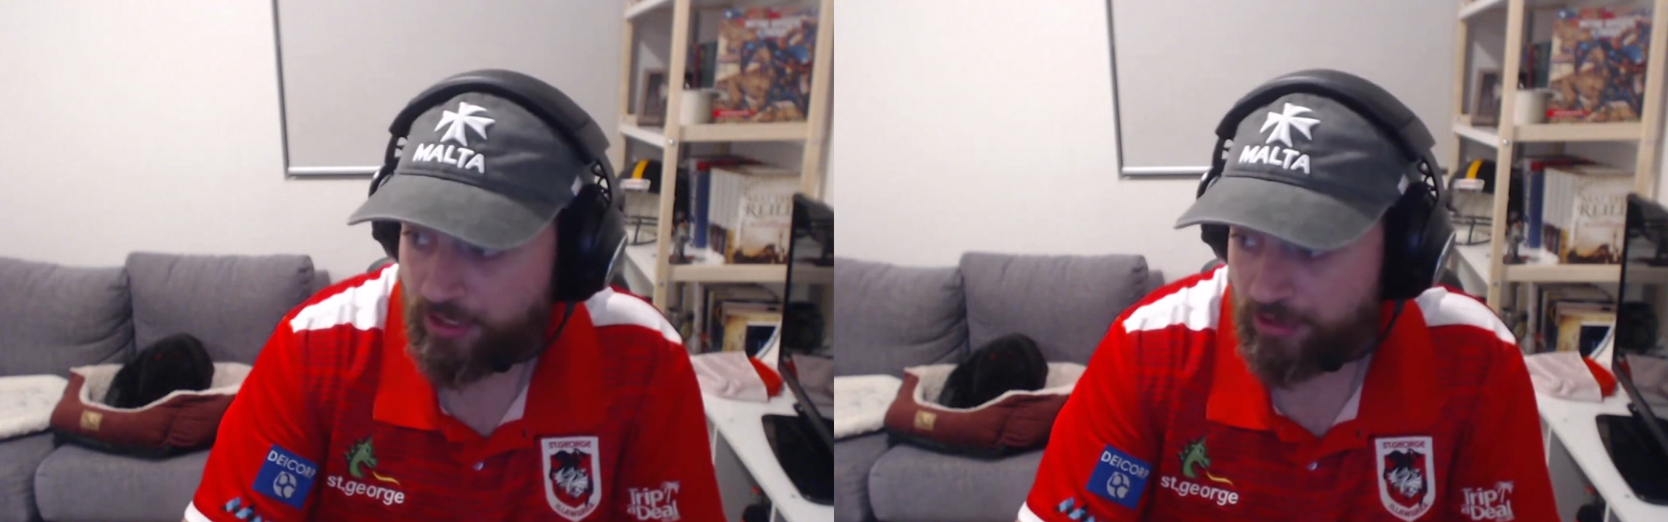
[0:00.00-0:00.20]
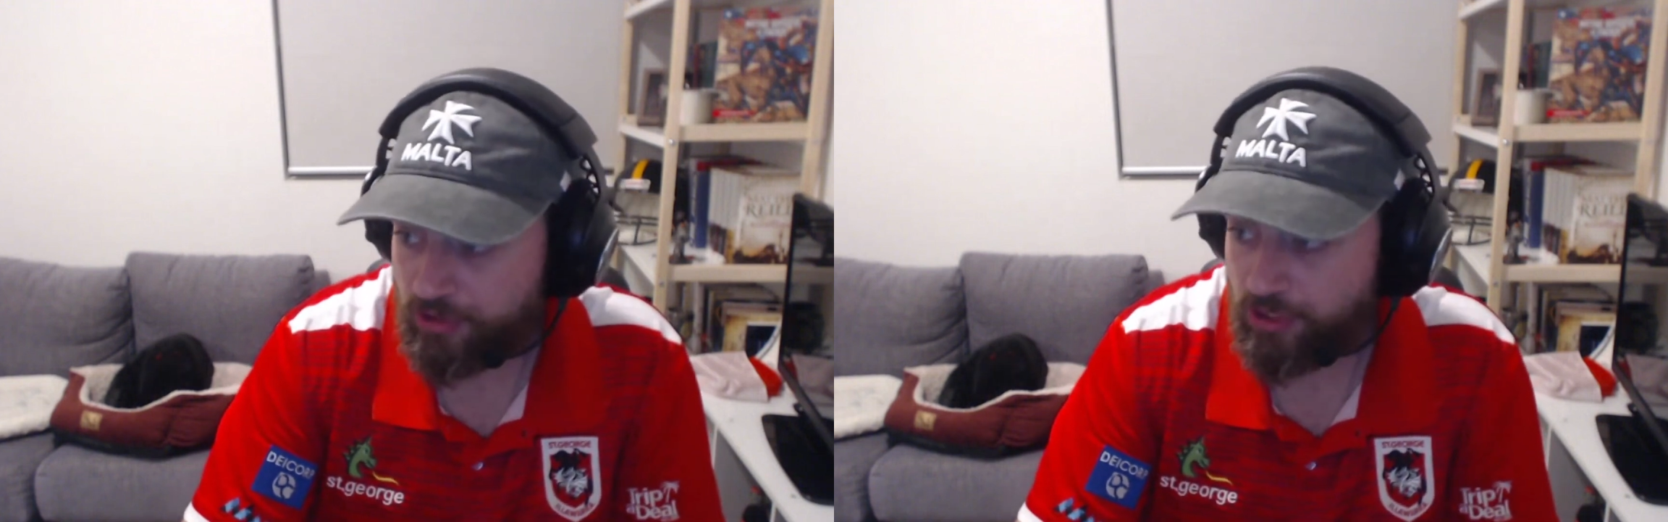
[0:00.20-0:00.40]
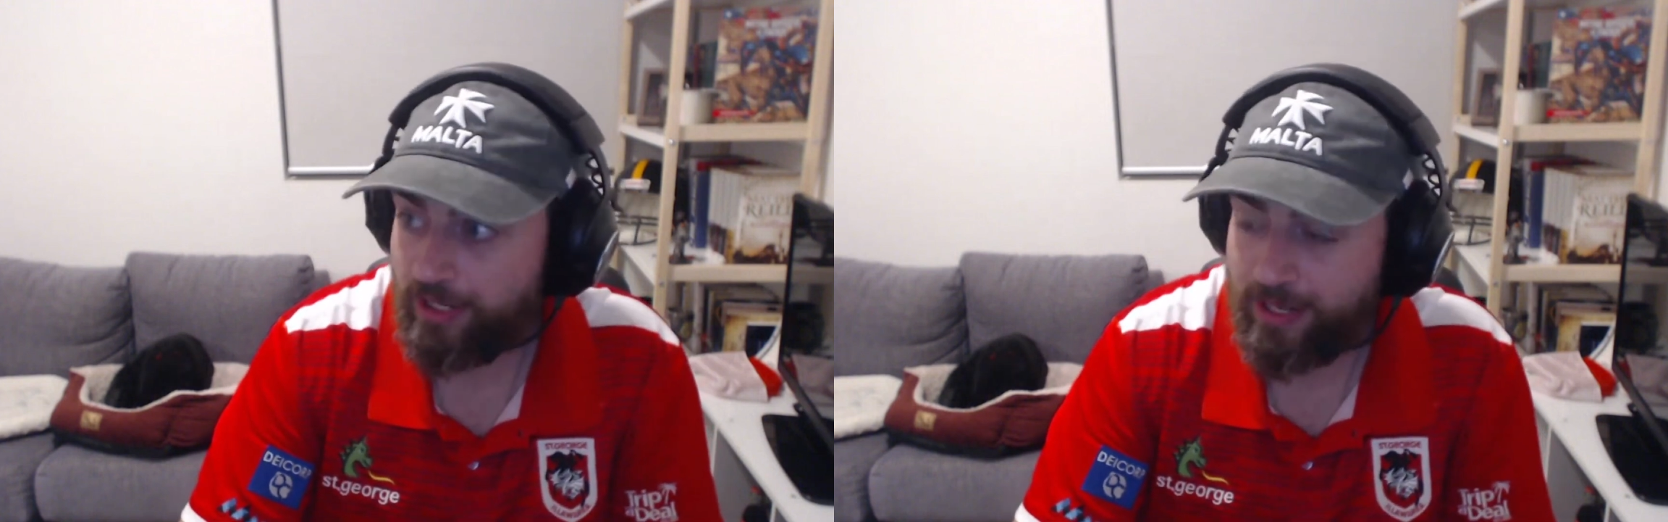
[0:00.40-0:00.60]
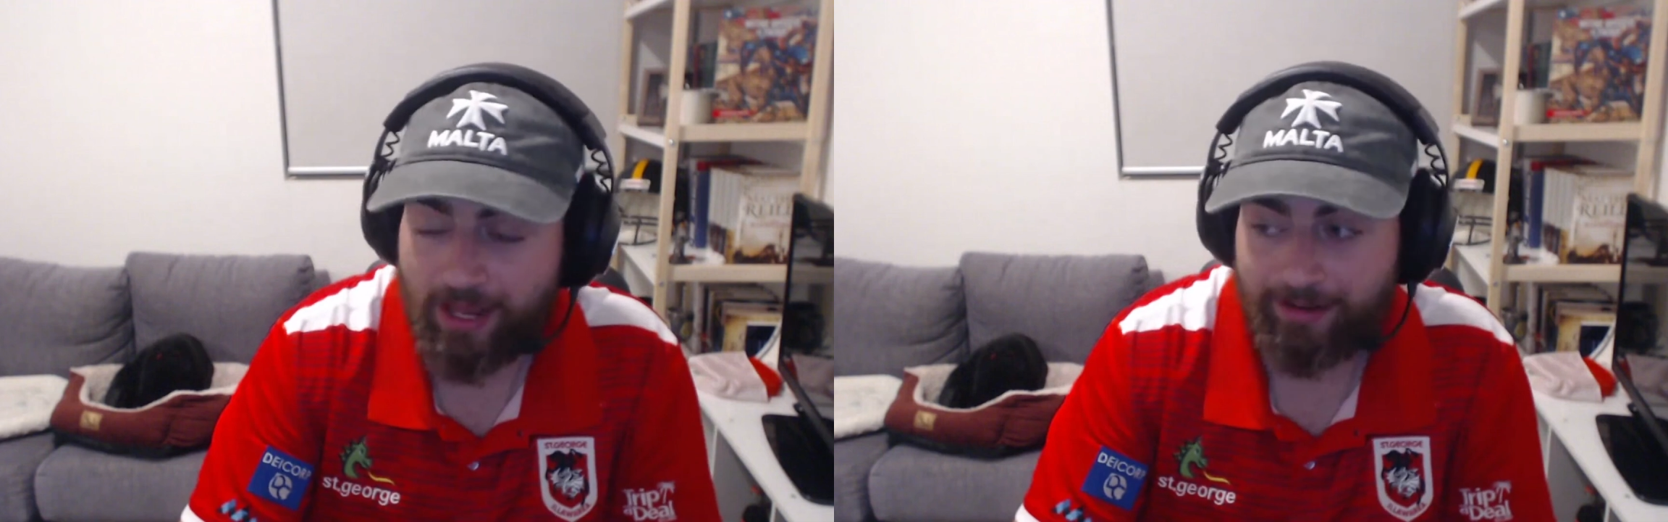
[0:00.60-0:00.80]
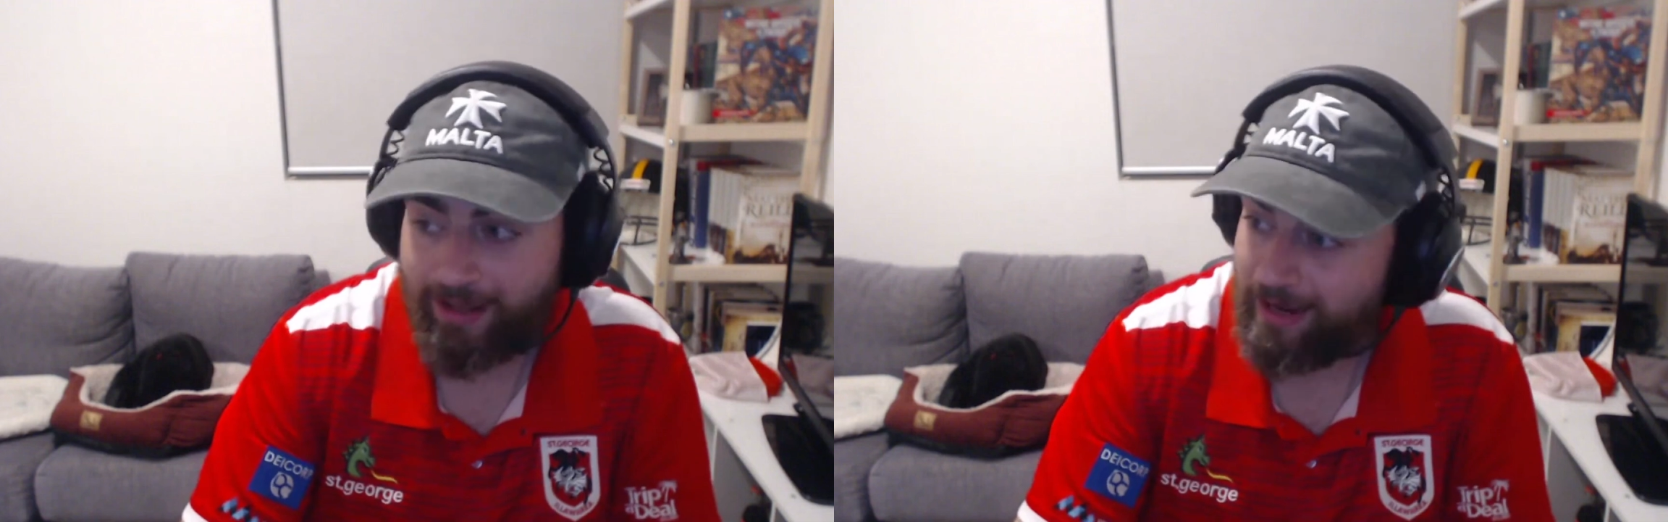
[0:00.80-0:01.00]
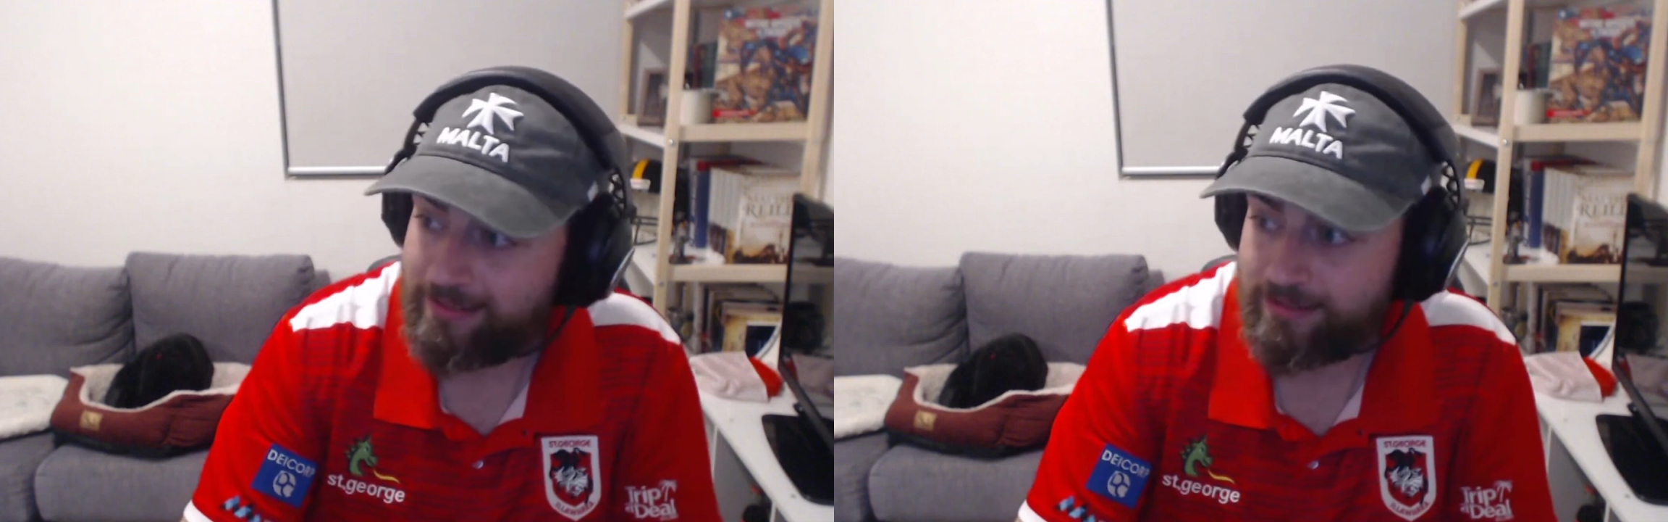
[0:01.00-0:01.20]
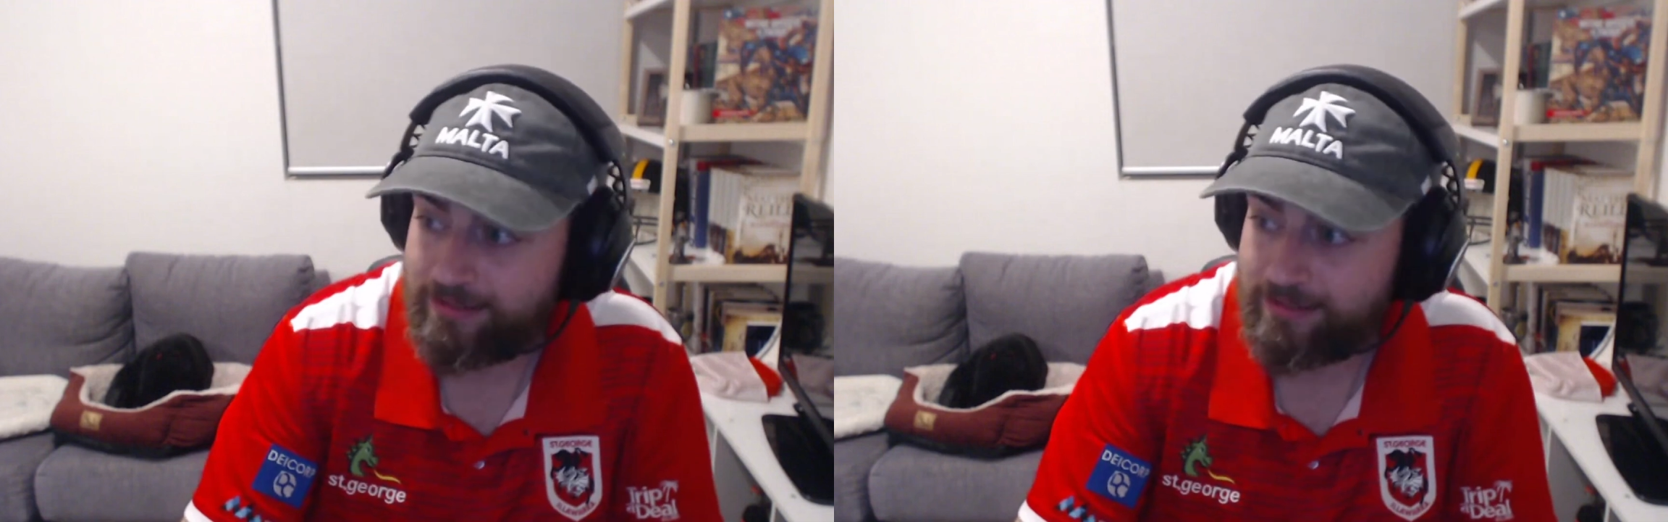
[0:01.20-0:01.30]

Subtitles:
Charlie Cahill, excellent